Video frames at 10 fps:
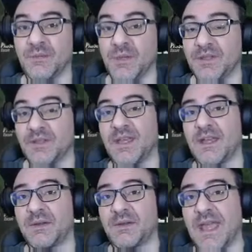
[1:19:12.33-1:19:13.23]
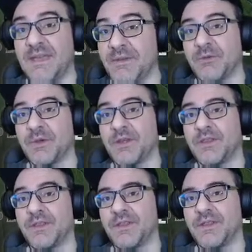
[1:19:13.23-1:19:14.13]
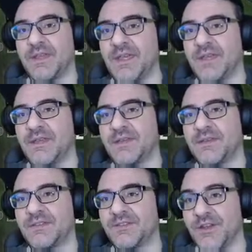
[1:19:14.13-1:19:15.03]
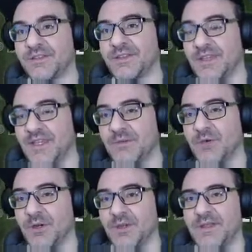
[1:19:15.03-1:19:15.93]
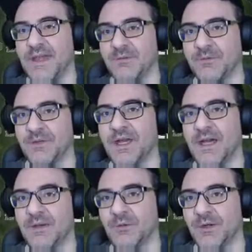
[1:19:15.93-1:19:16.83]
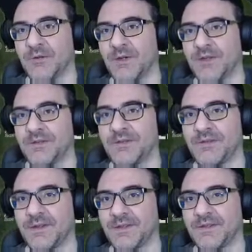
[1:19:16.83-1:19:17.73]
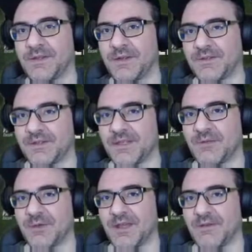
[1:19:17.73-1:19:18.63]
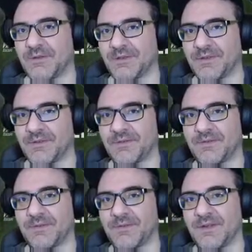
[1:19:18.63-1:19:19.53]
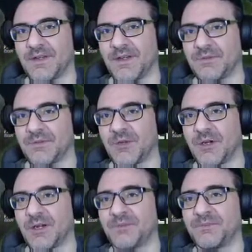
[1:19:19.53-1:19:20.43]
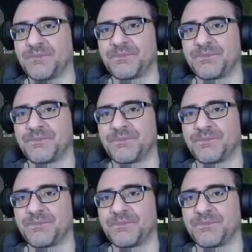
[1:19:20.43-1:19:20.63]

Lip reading: But yeah, aiming with just the keyboard, that would not work well. So I can totally understand why that wasn't up to par.